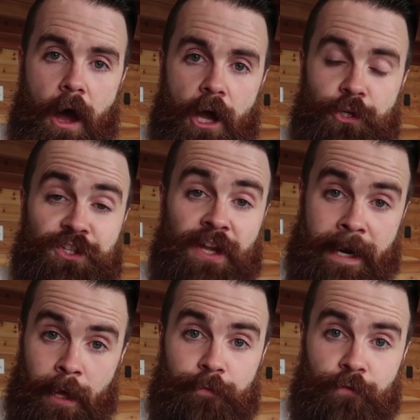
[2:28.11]
You
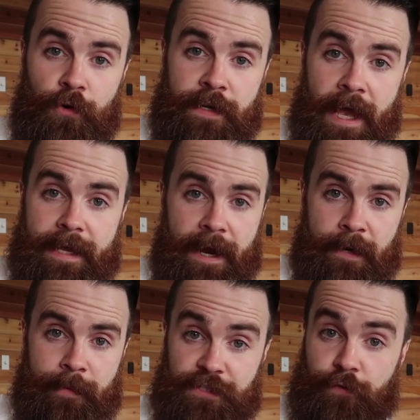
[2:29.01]
sign up for
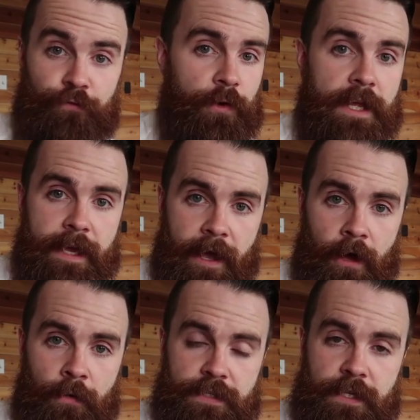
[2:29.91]
NetAcademy. It's a free
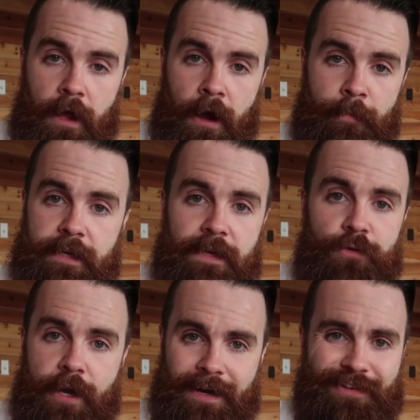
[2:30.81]
account. They give
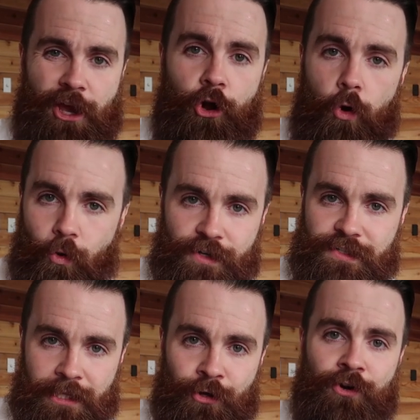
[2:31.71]
you kind of like a
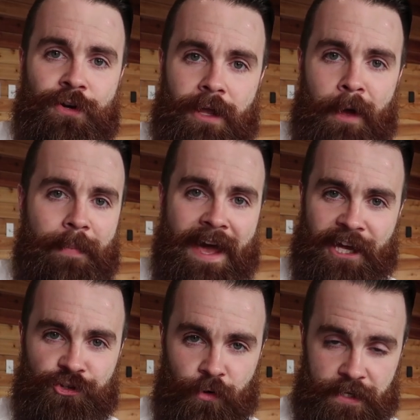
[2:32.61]
course to learn
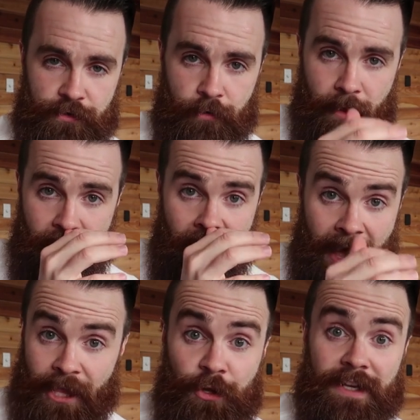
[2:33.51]
Packet Tracer,
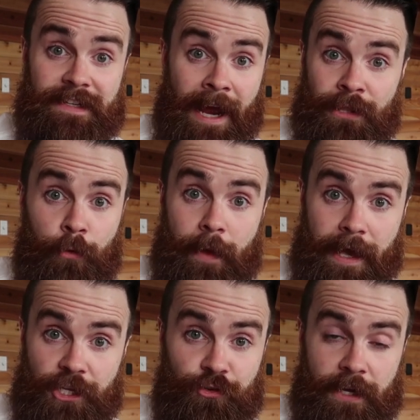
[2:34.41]
and you can download
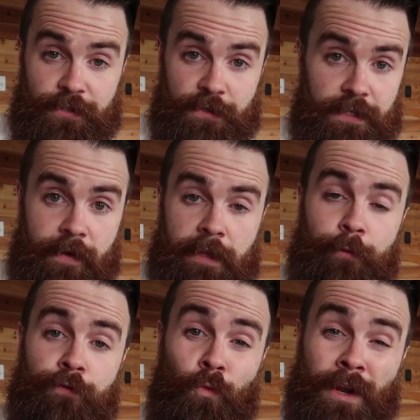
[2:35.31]
Packet Tracer. It's
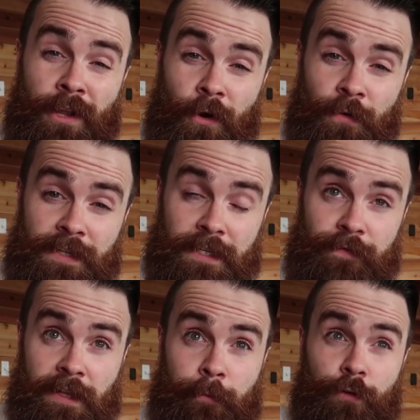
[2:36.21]
available for Windows. It's
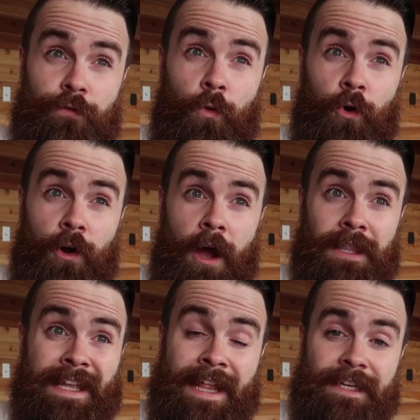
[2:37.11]
available for
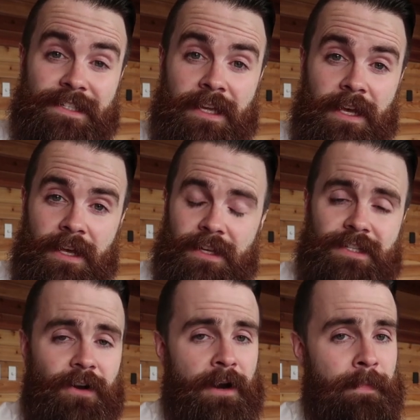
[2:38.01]
Linux.
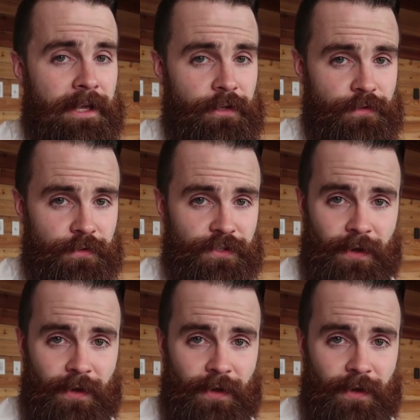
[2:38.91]
Sorry, Mac users.